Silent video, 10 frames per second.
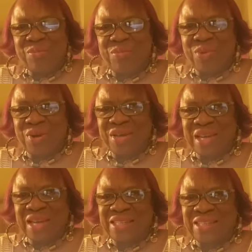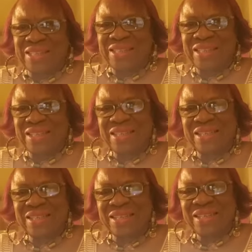Broadcast
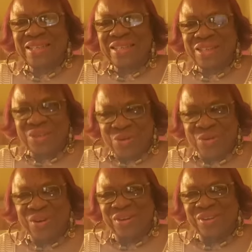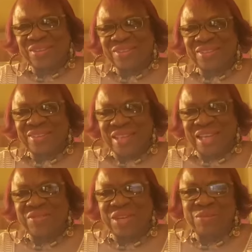Corner,
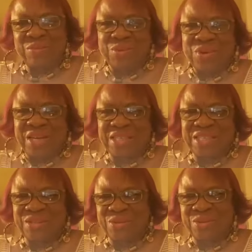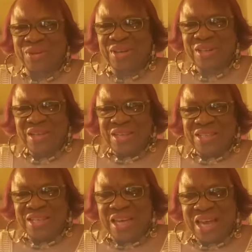Evening Broadcast Corner.
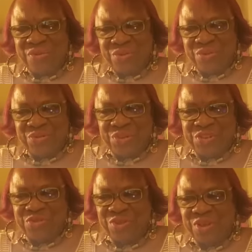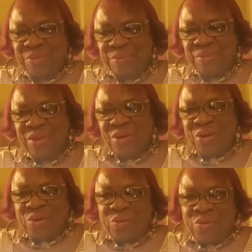Tonight we're featuring
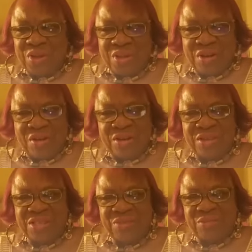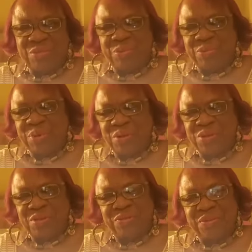one of the artists that we're
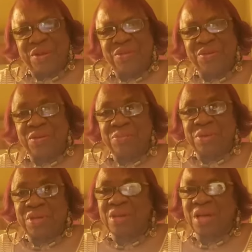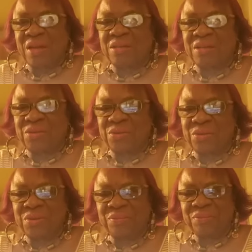proposing for our $30 billion tour,
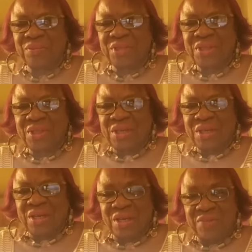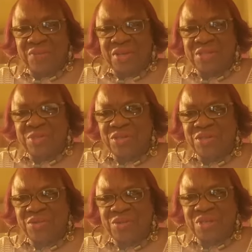our investment
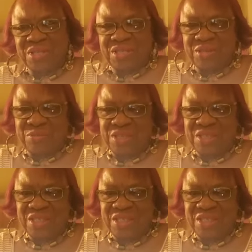tour, is Miss